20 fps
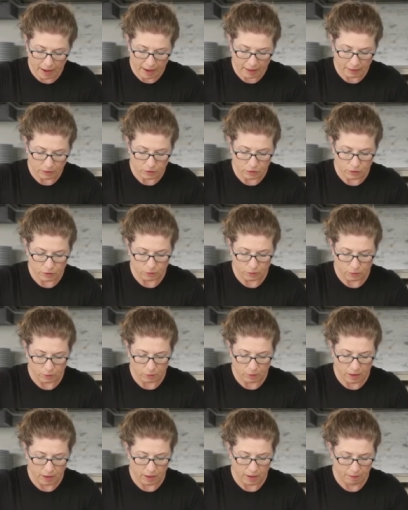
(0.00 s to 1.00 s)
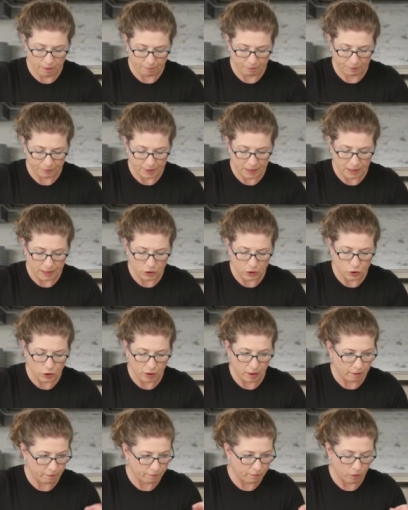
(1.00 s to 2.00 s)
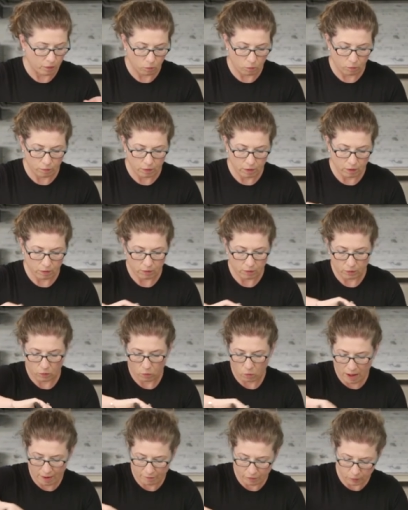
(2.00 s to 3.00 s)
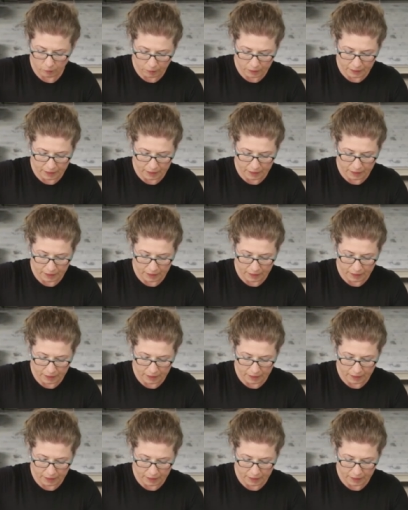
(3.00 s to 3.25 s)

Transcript: add to um, each of the, the waffle